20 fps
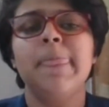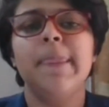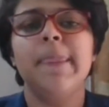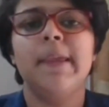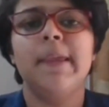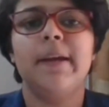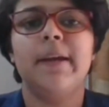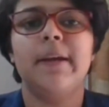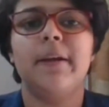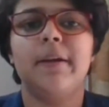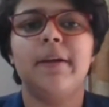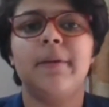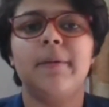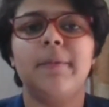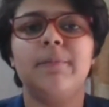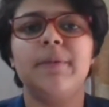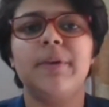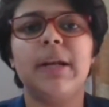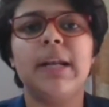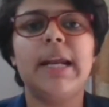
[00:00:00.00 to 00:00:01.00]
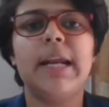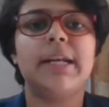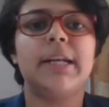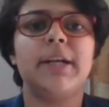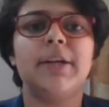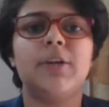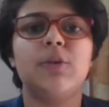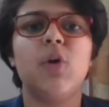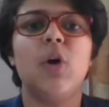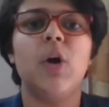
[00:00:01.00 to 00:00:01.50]

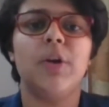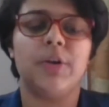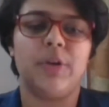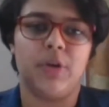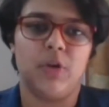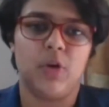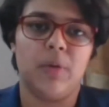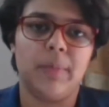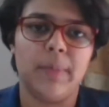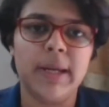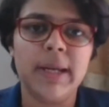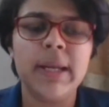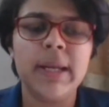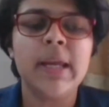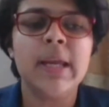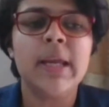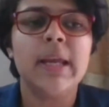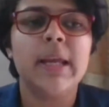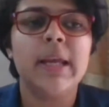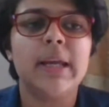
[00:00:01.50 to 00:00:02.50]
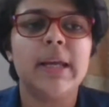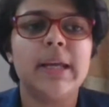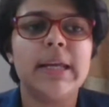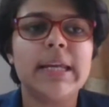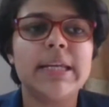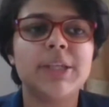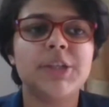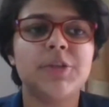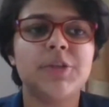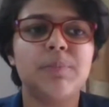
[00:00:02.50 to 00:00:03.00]
relating to autonomy,
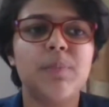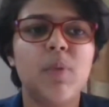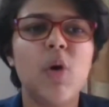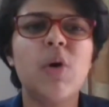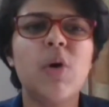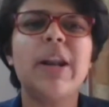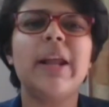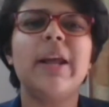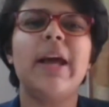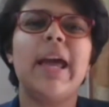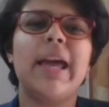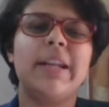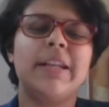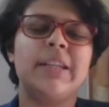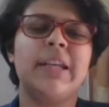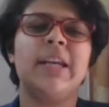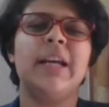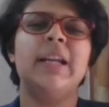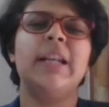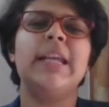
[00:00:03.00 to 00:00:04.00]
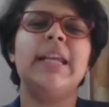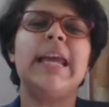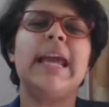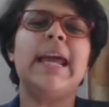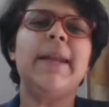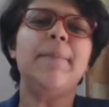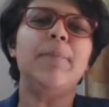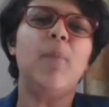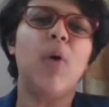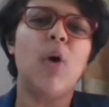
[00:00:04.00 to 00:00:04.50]
is more ethically
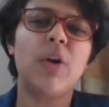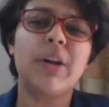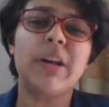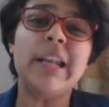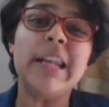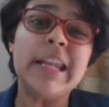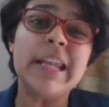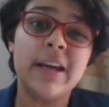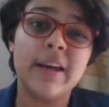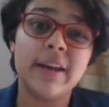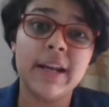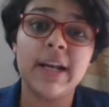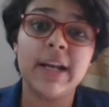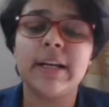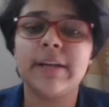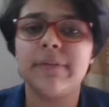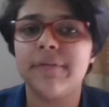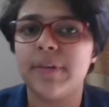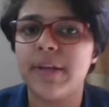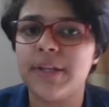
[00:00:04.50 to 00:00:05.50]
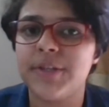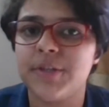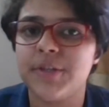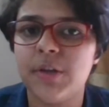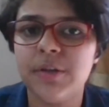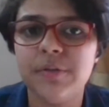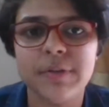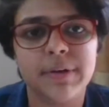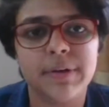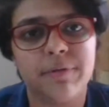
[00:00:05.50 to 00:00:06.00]
and morally correct definition
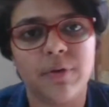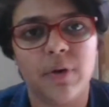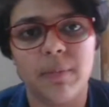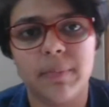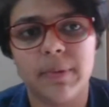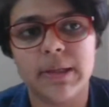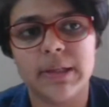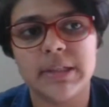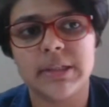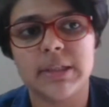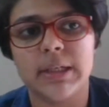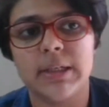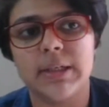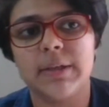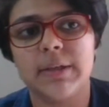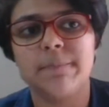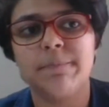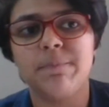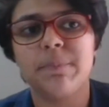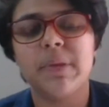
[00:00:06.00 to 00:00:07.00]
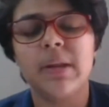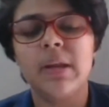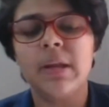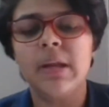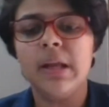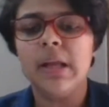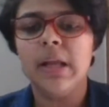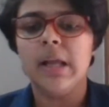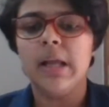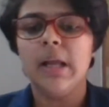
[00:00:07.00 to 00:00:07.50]
of informed consent.
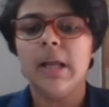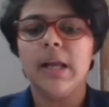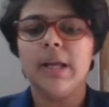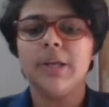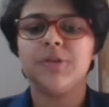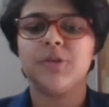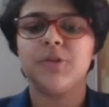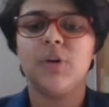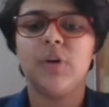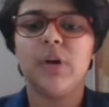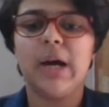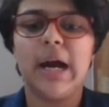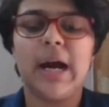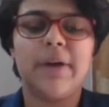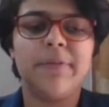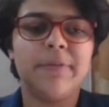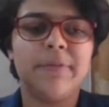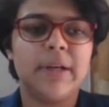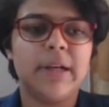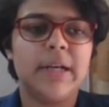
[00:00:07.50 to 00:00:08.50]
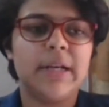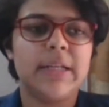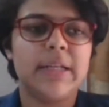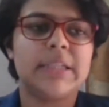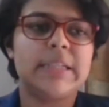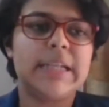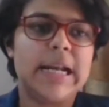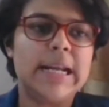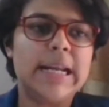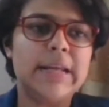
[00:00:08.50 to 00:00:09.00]
So, after
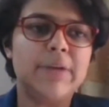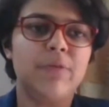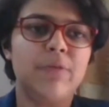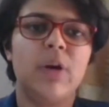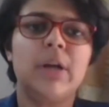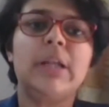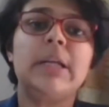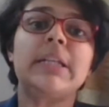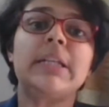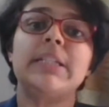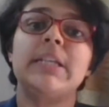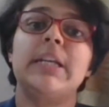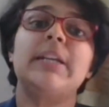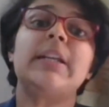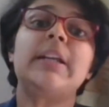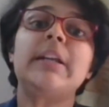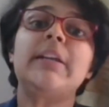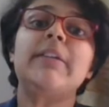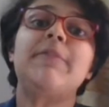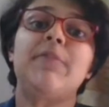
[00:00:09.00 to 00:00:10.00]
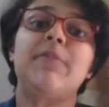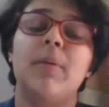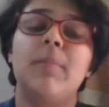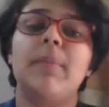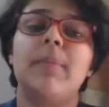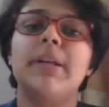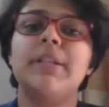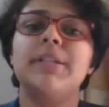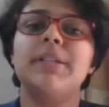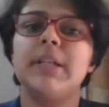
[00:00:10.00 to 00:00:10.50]
understanding what consent and
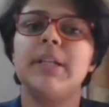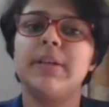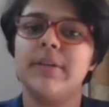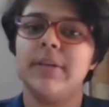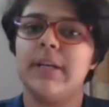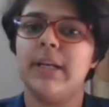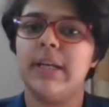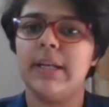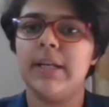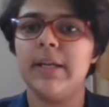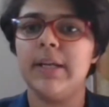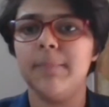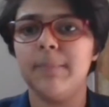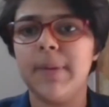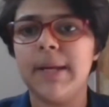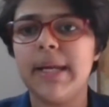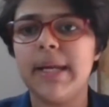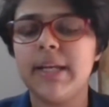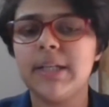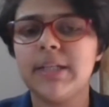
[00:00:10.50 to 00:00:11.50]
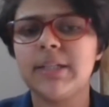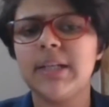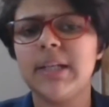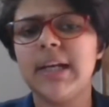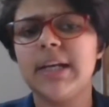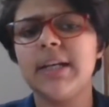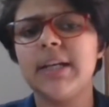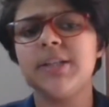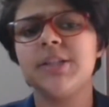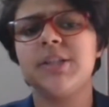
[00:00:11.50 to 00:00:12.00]
informed consent really means,
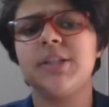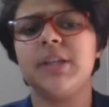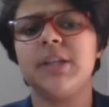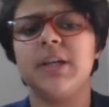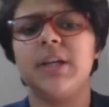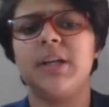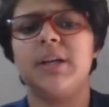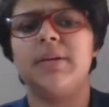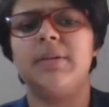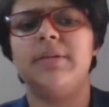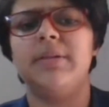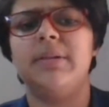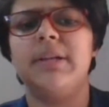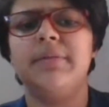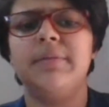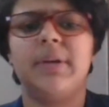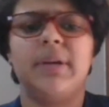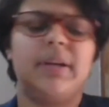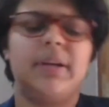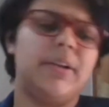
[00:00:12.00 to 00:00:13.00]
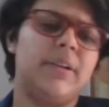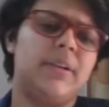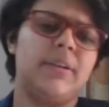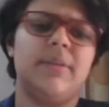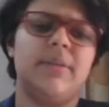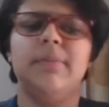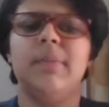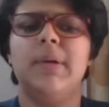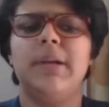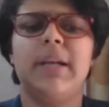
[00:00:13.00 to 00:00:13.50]
let us
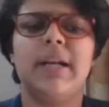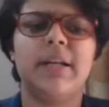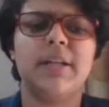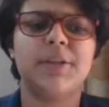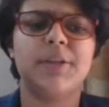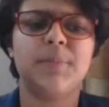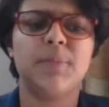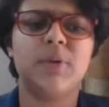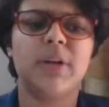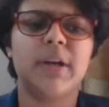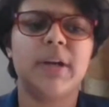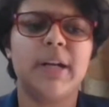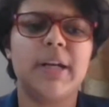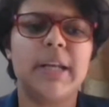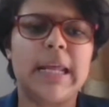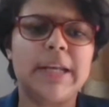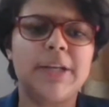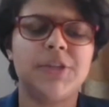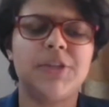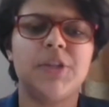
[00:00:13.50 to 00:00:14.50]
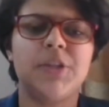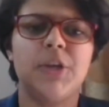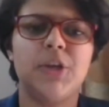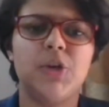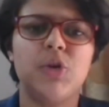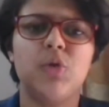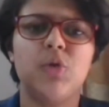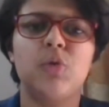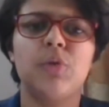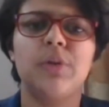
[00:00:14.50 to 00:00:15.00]
put our
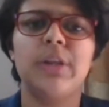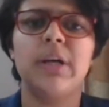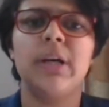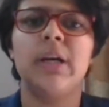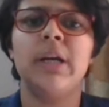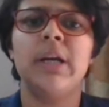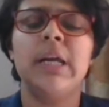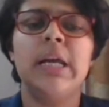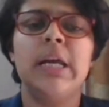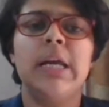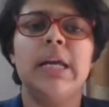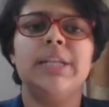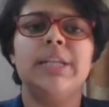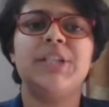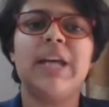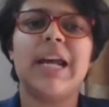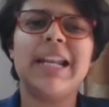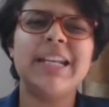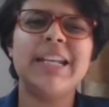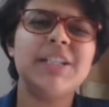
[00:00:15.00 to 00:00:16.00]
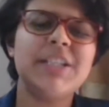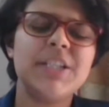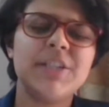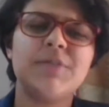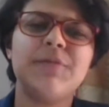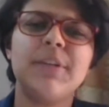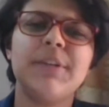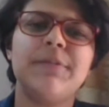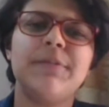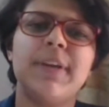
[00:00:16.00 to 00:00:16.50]
attention to the
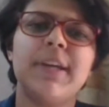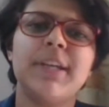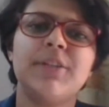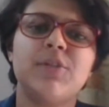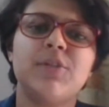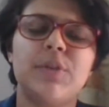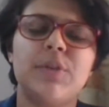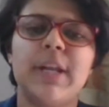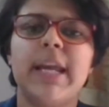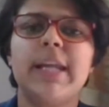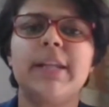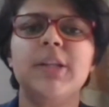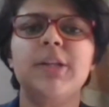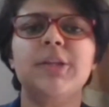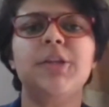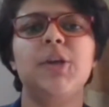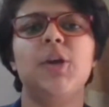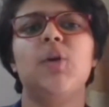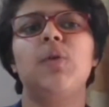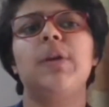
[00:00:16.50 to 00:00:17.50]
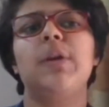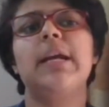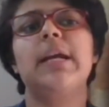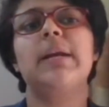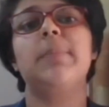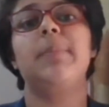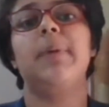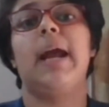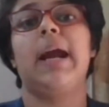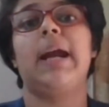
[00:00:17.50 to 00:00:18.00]
challenges we face today in the theory
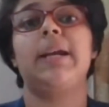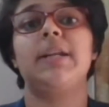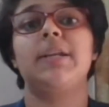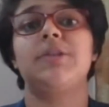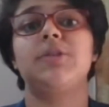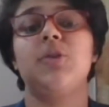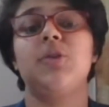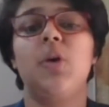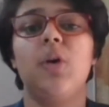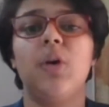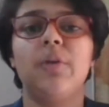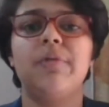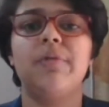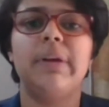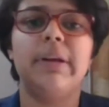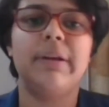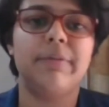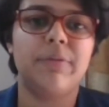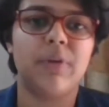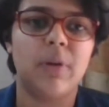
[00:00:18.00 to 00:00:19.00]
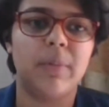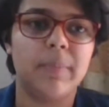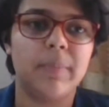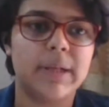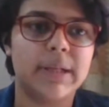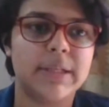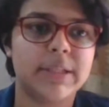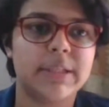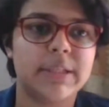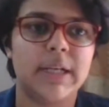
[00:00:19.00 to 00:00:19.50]
and practice of informed
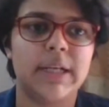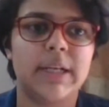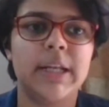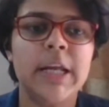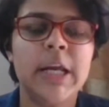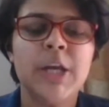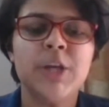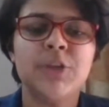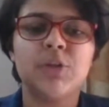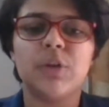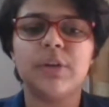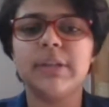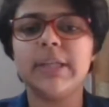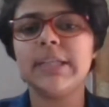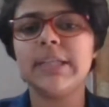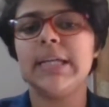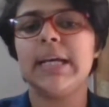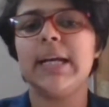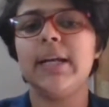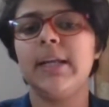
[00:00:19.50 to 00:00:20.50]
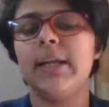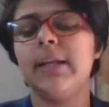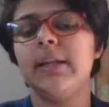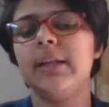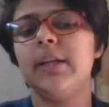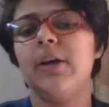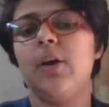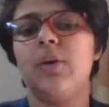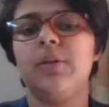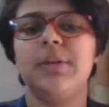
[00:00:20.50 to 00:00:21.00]
consent. So, this heading,
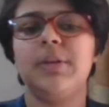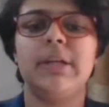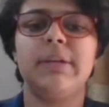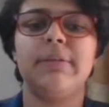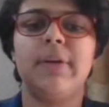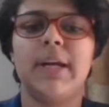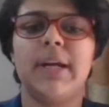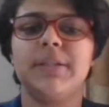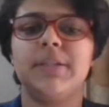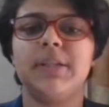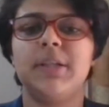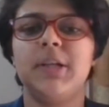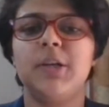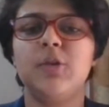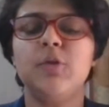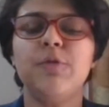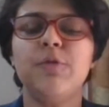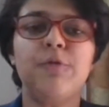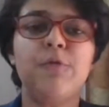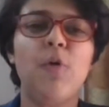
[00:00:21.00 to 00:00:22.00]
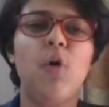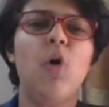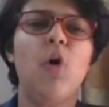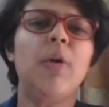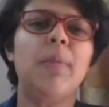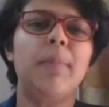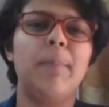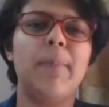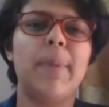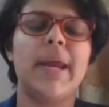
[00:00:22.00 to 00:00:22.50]
the author divides it into
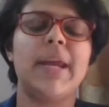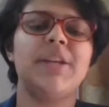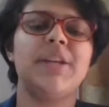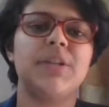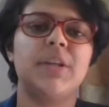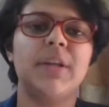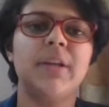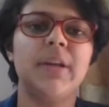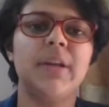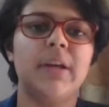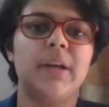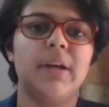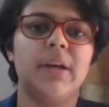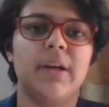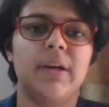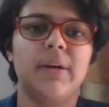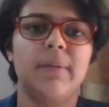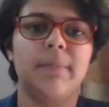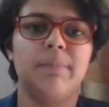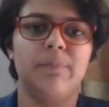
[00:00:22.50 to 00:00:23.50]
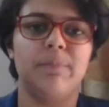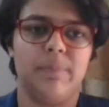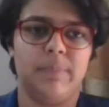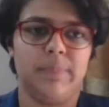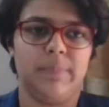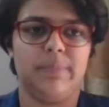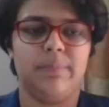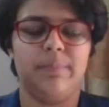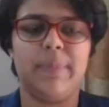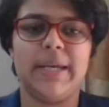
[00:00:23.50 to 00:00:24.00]
four major
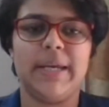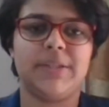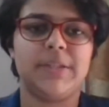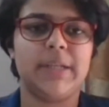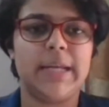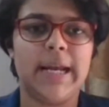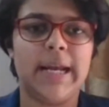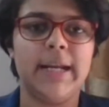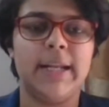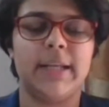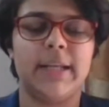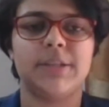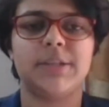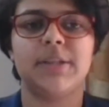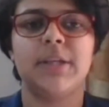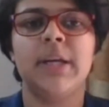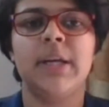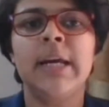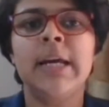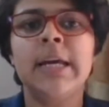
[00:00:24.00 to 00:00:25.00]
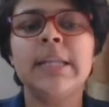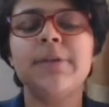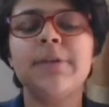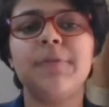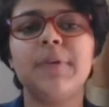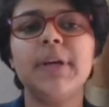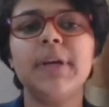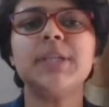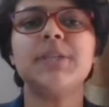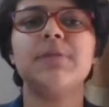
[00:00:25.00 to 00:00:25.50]
basic headings. The
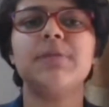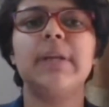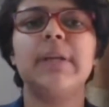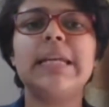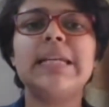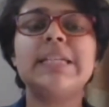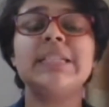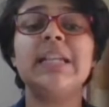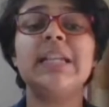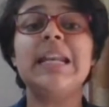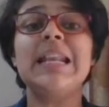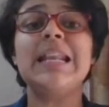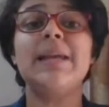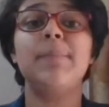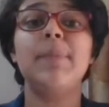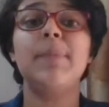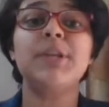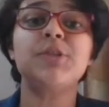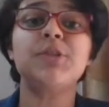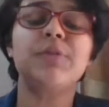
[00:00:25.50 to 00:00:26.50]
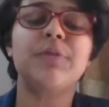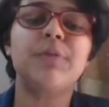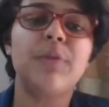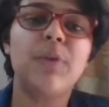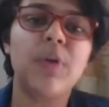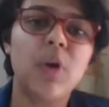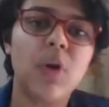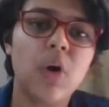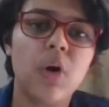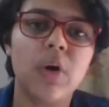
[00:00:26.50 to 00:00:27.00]
first one is the limits of
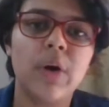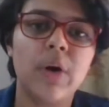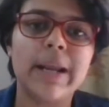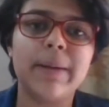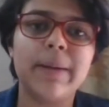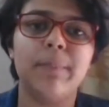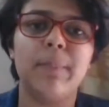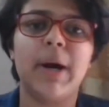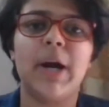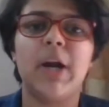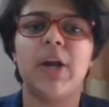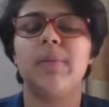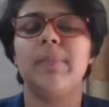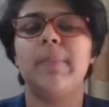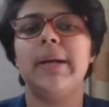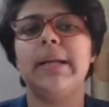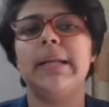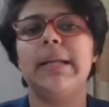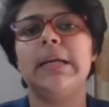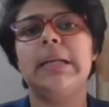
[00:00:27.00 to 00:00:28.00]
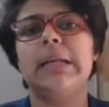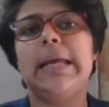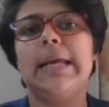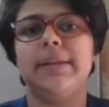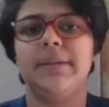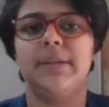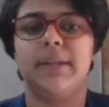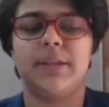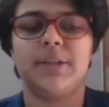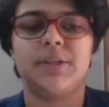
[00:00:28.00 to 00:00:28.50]
law in biomedical
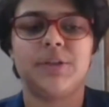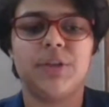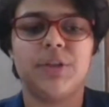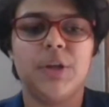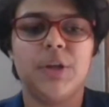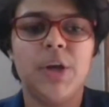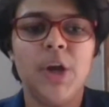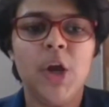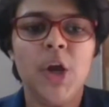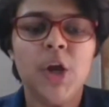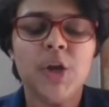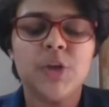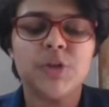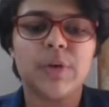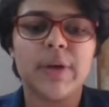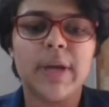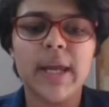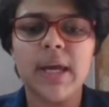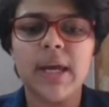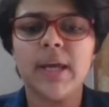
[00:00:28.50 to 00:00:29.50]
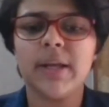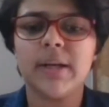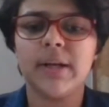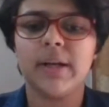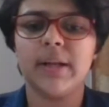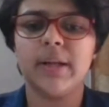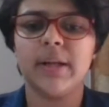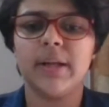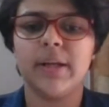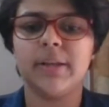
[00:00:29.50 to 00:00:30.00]
ethics. So
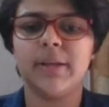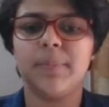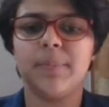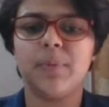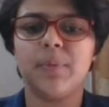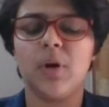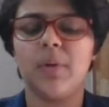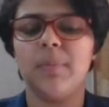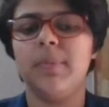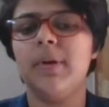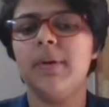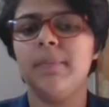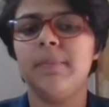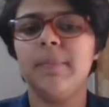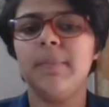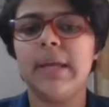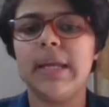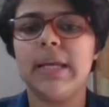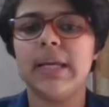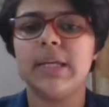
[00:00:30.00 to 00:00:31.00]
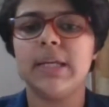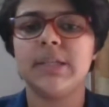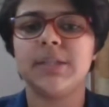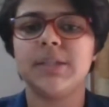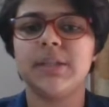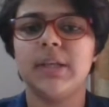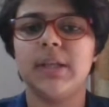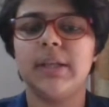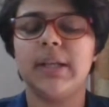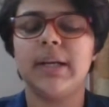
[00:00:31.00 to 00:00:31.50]
here, the problem
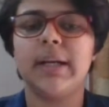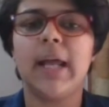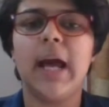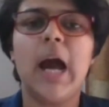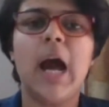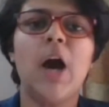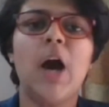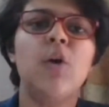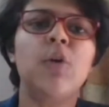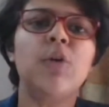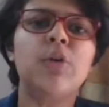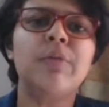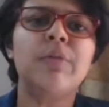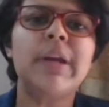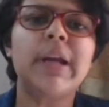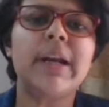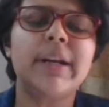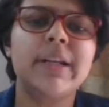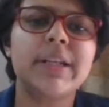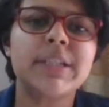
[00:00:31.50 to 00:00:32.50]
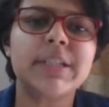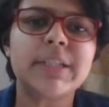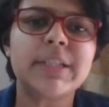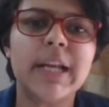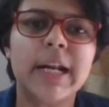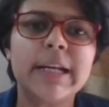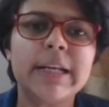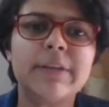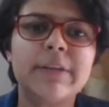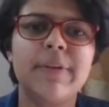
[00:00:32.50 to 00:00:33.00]
is that how do we
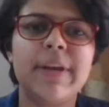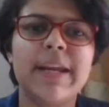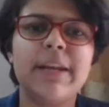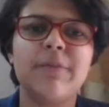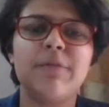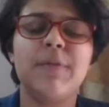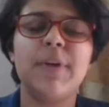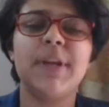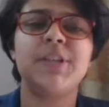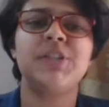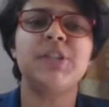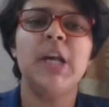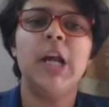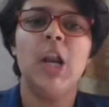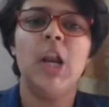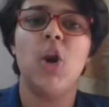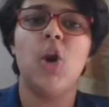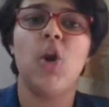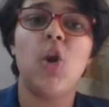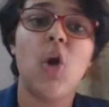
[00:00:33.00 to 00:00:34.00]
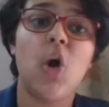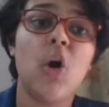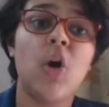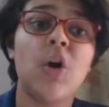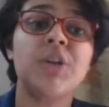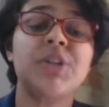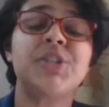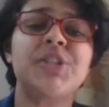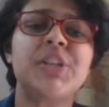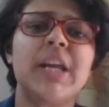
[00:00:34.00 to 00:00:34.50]
understand the way in which
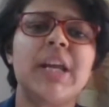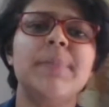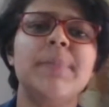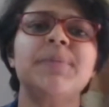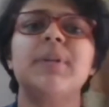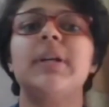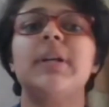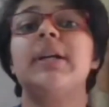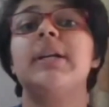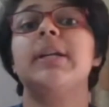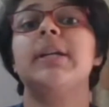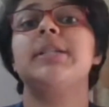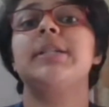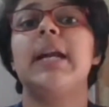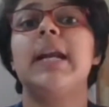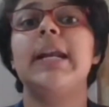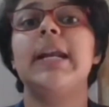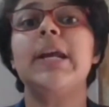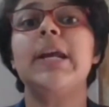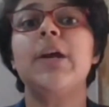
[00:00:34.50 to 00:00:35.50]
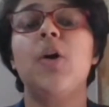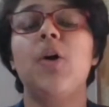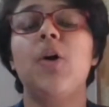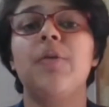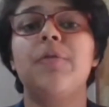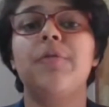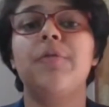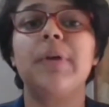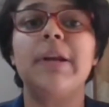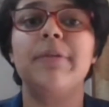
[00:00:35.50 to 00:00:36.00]
law shapes our understanding
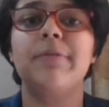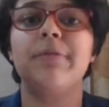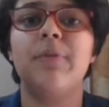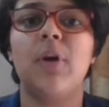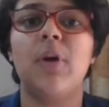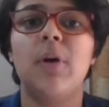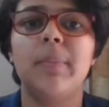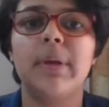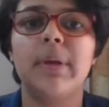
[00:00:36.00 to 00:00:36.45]
of informed